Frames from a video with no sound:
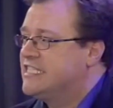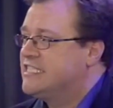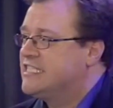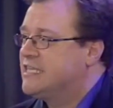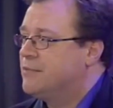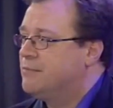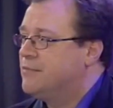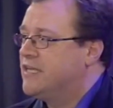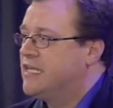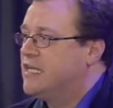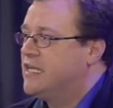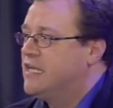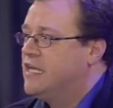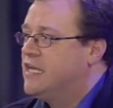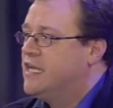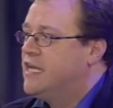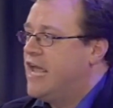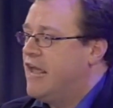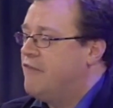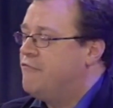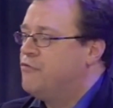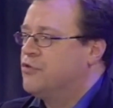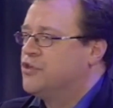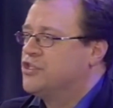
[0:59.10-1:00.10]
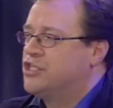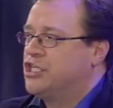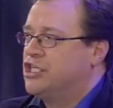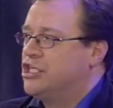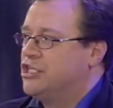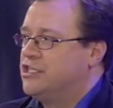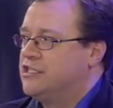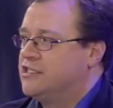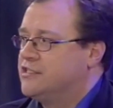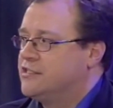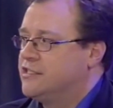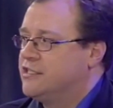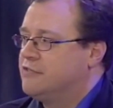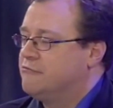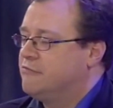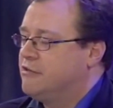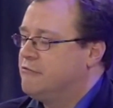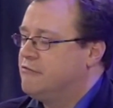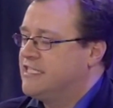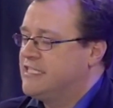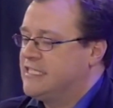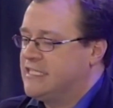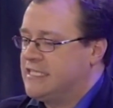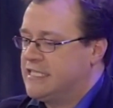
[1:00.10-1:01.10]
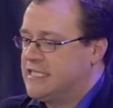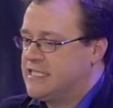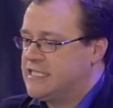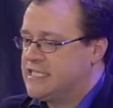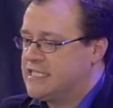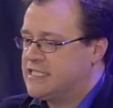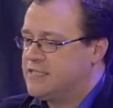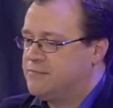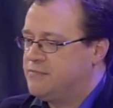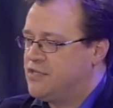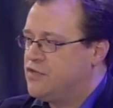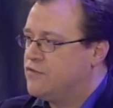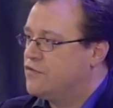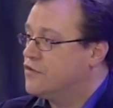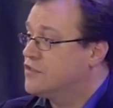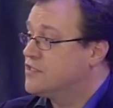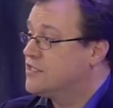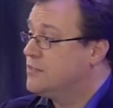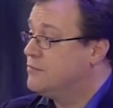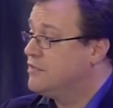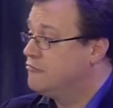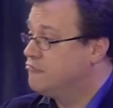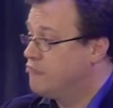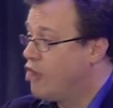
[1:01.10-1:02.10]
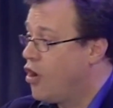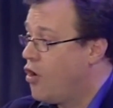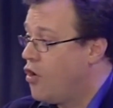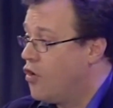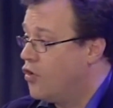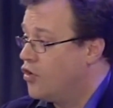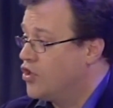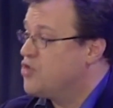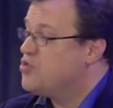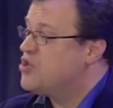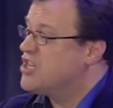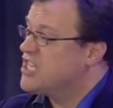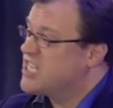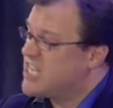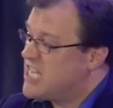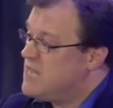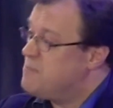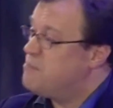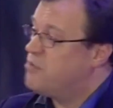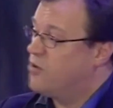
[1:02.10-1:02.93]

something, everyone should learn this, I think, rewriting doesn't mean you've got something wrong. You just keep